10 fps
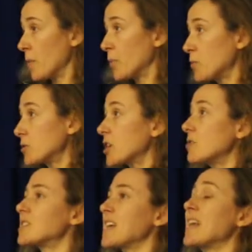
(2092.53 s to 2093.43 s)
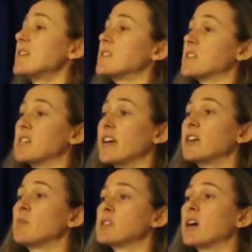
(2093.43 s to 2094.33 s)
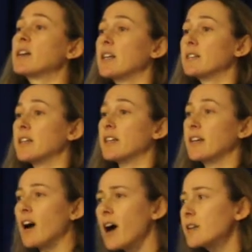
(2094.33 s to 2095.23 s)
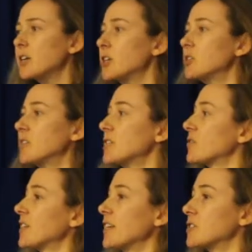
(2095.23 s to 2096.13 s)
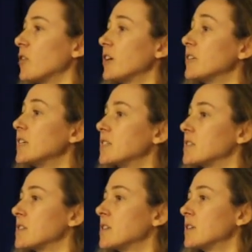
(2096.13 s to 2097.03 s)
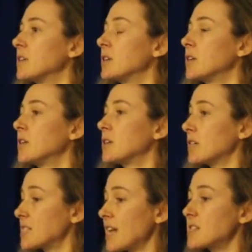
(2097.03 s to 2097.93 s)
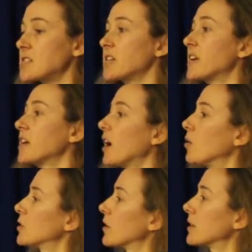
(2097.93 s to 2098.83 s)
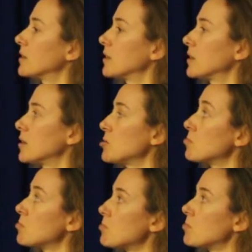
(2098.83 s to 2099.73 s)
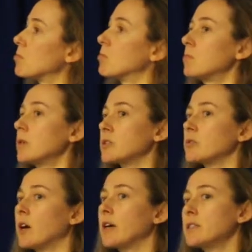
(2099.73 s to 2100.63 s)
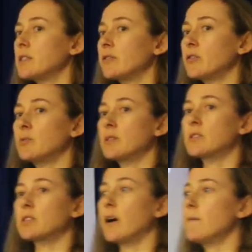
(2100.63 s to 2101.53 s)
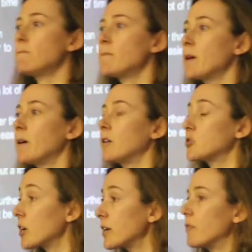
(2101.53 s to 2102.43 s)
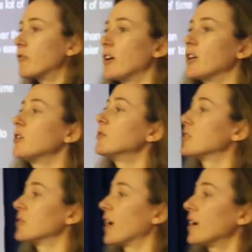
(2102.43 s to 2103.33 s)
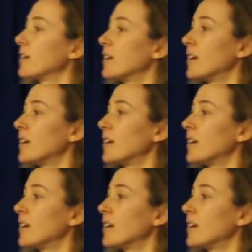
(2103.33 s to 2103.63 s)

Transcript: People don't tend to take up cycling thinking, I'm going to do this for the next 5 years. They tend to take it up going, there's a ride in a few months' time. I'll train up for it, I'll go and do that.